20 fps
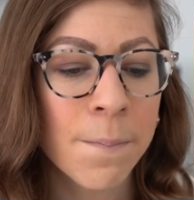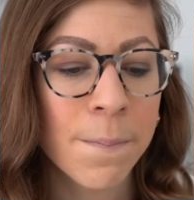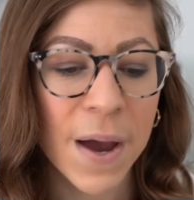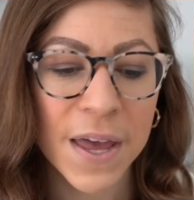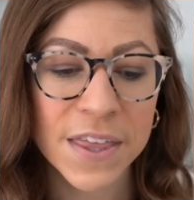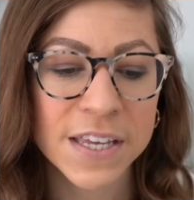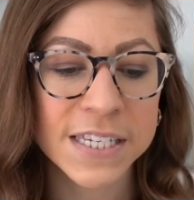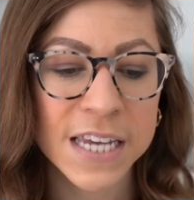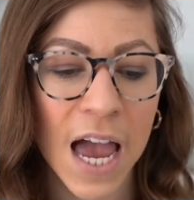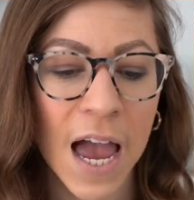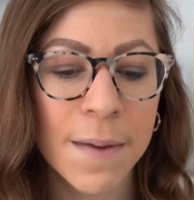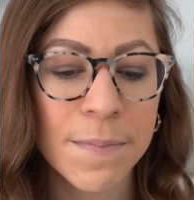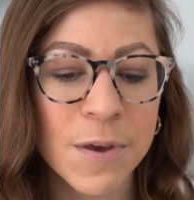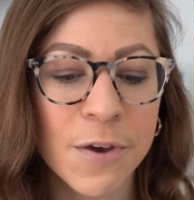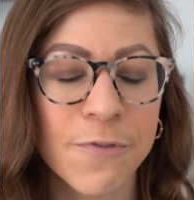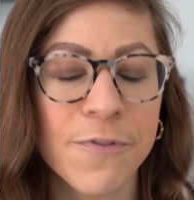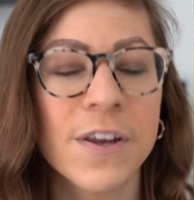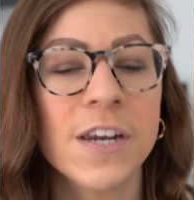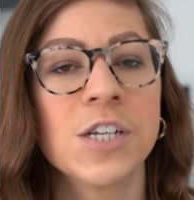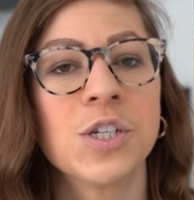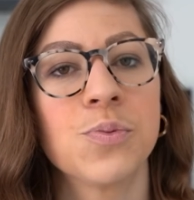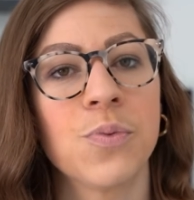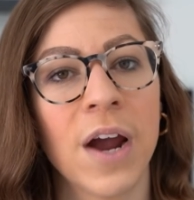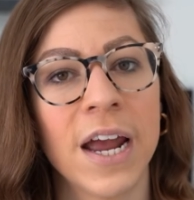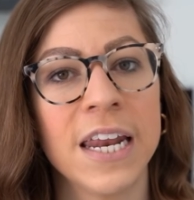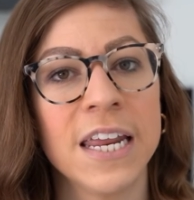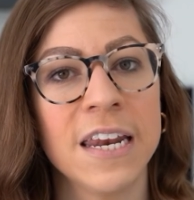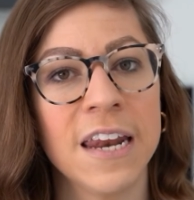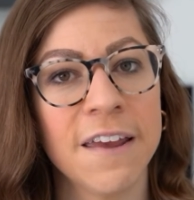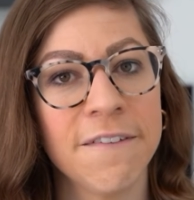by the time you finish
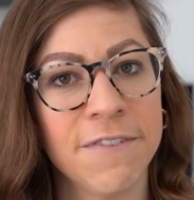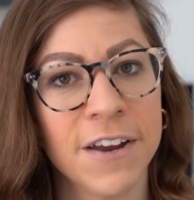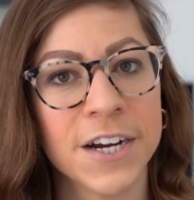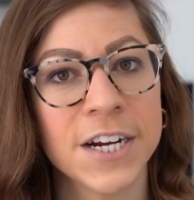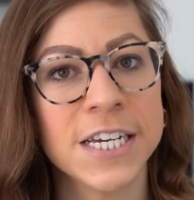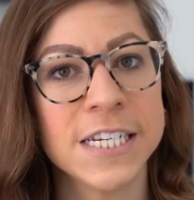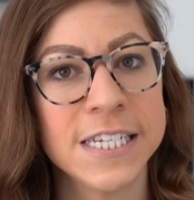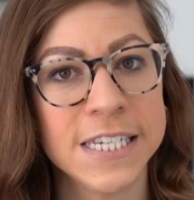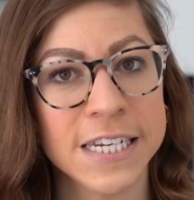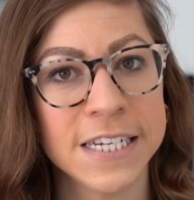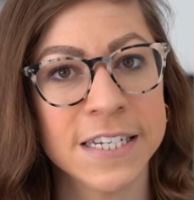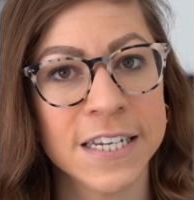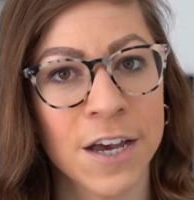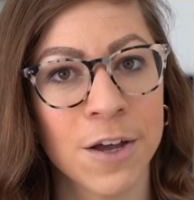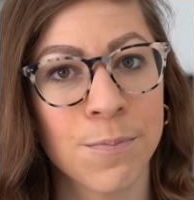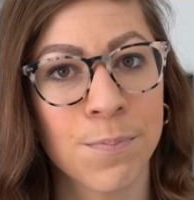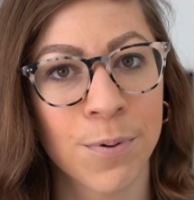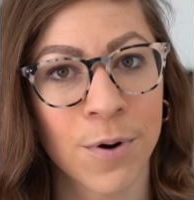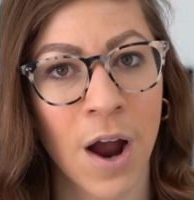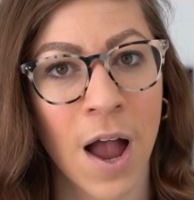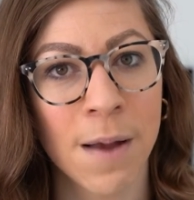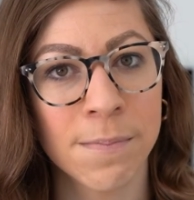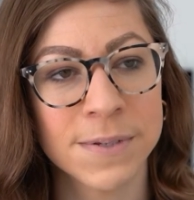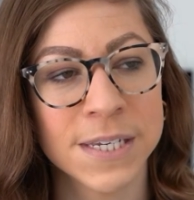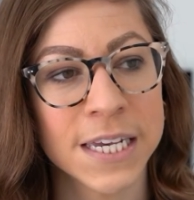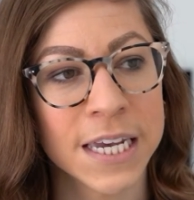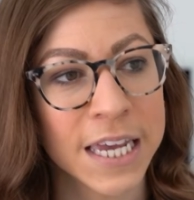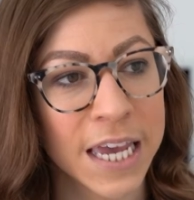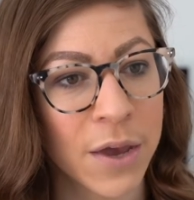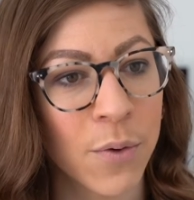writing a very detailed
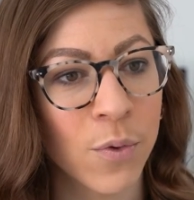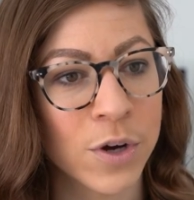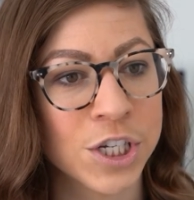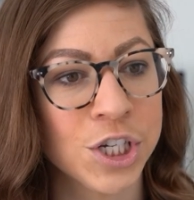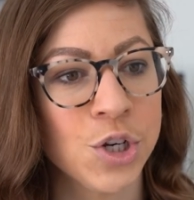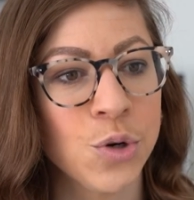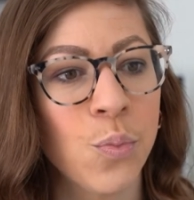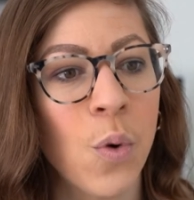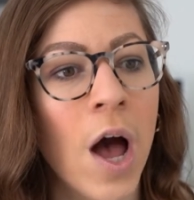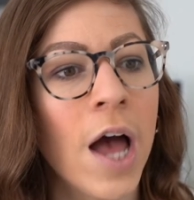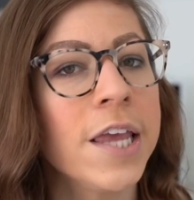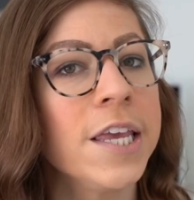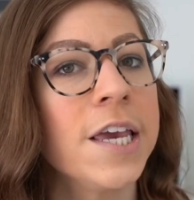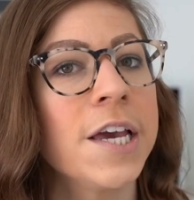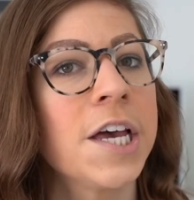prompt to get what you want,